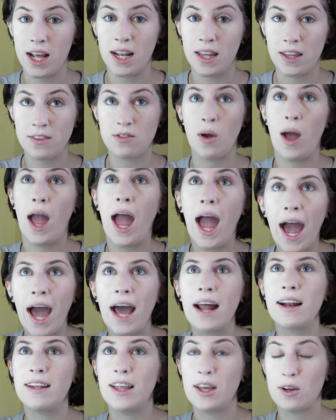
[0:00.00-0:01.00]
and so I
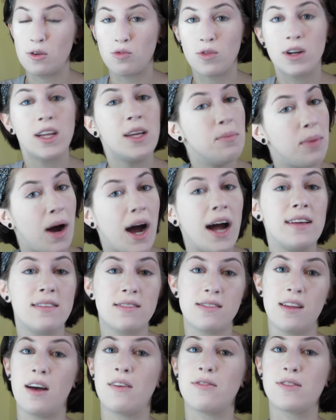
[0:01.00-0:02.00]
had to like rebuy
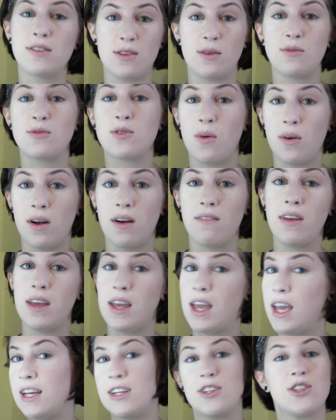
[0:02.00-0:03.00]
stuff because I was going on
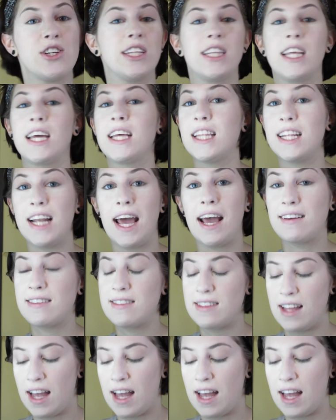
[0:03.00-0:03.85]
vacation like the next